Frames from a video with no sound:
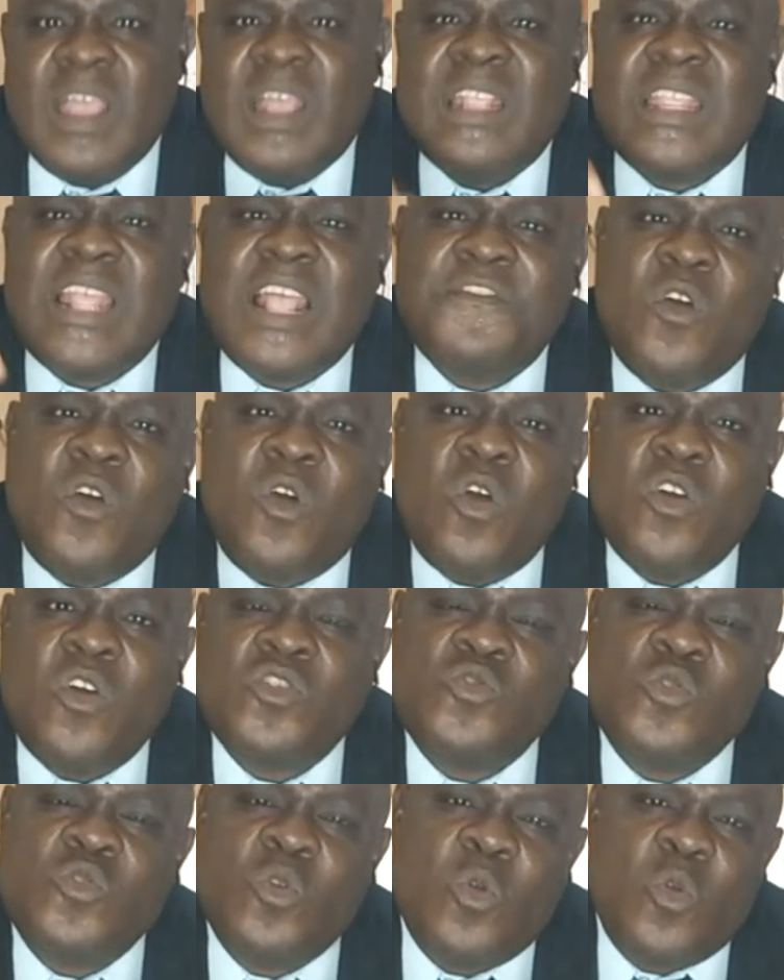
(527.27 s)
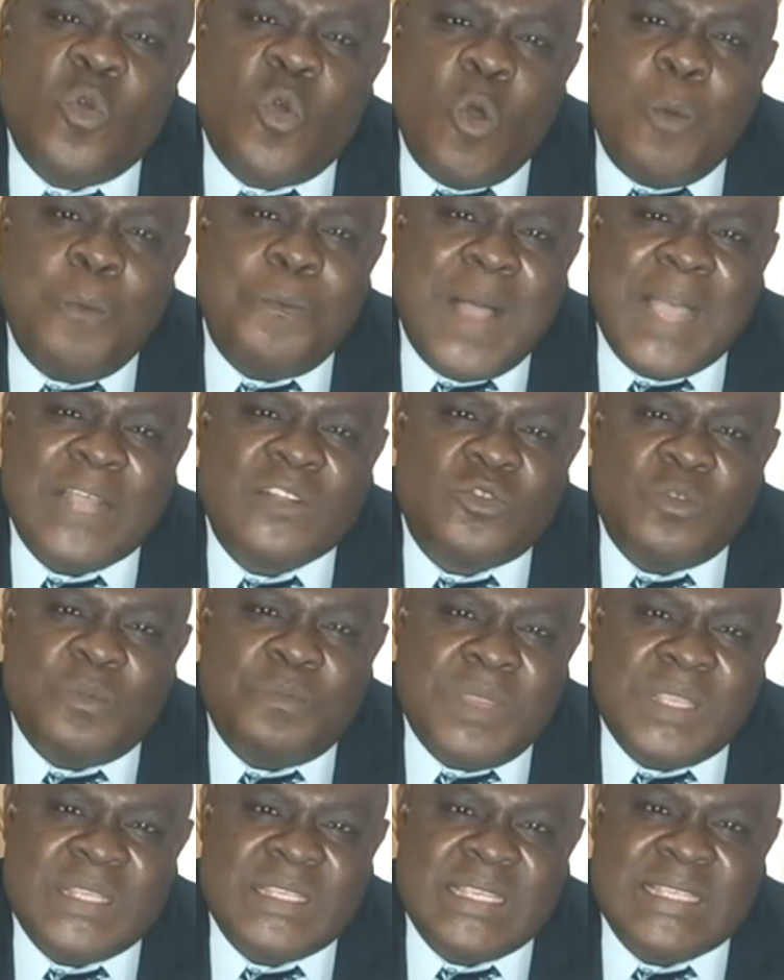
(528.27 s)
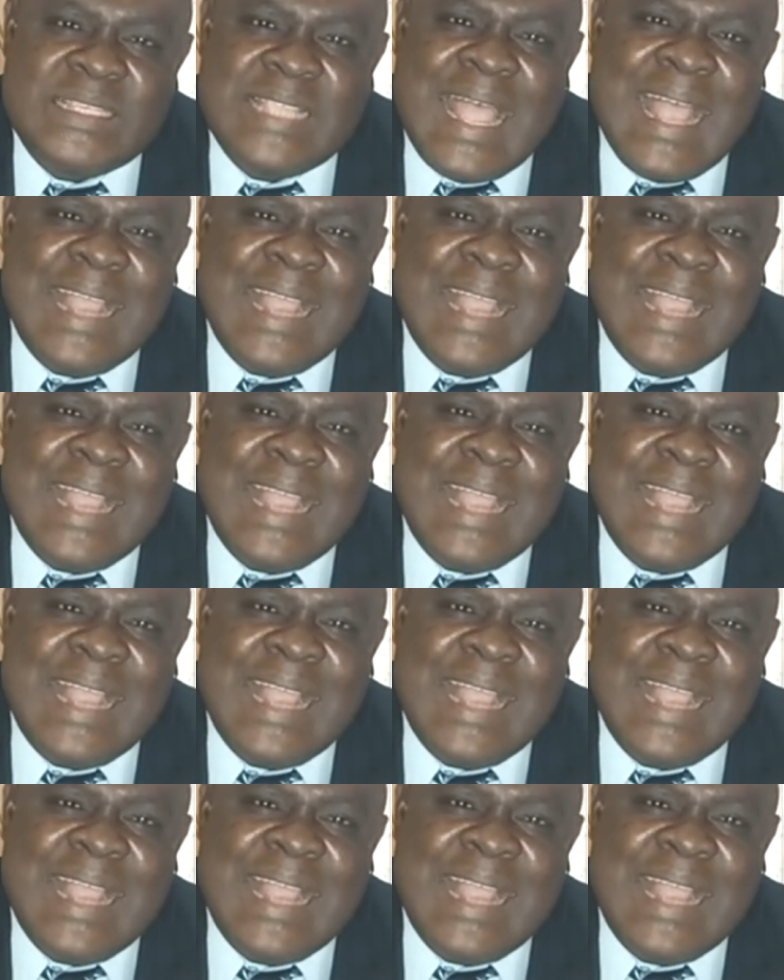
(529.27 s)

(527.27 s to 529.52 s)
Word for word: that for us to go back to basics